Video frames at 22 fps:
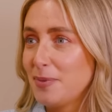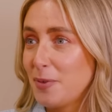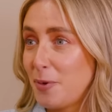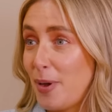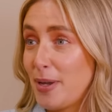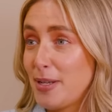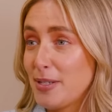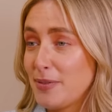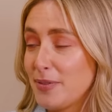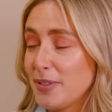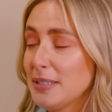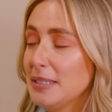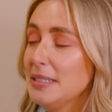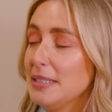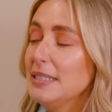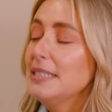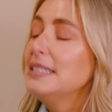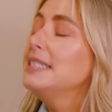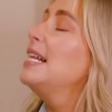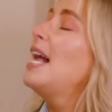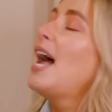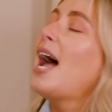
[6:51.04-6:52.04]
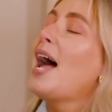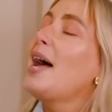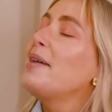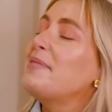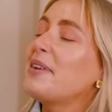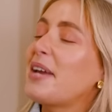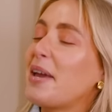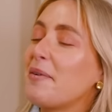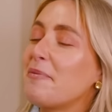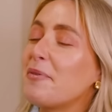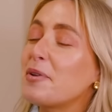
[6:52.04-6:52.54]
Quite useful.
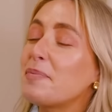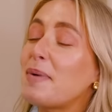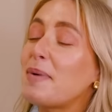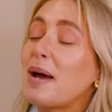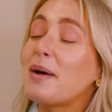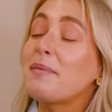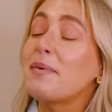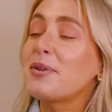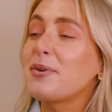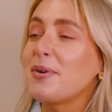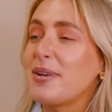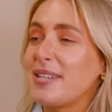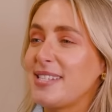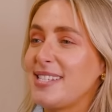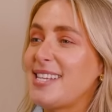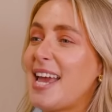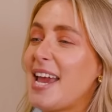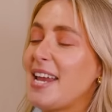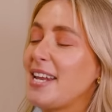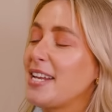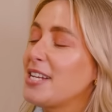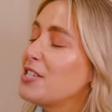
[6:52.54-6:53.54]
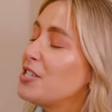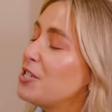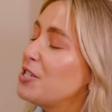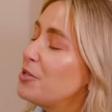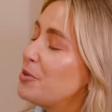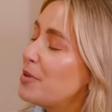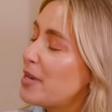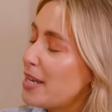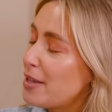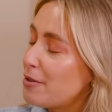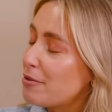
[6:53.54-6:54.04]
Okay, what about when you're entertaining? Do you
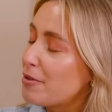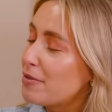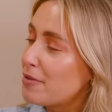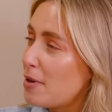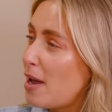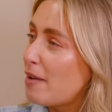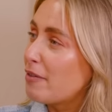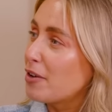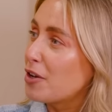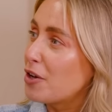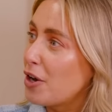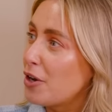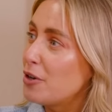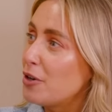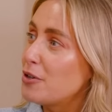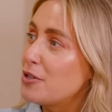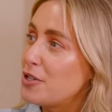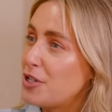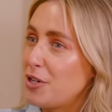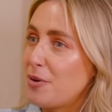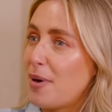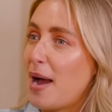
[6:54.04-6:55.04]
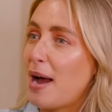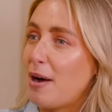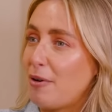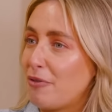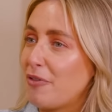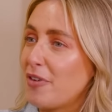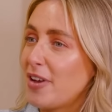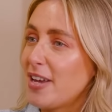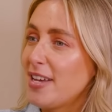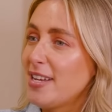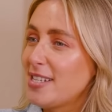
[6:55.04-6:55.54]
either of you have a go-to
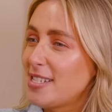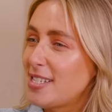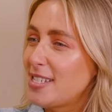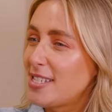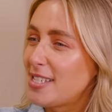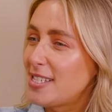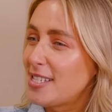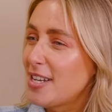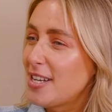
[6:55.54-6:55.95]
outfit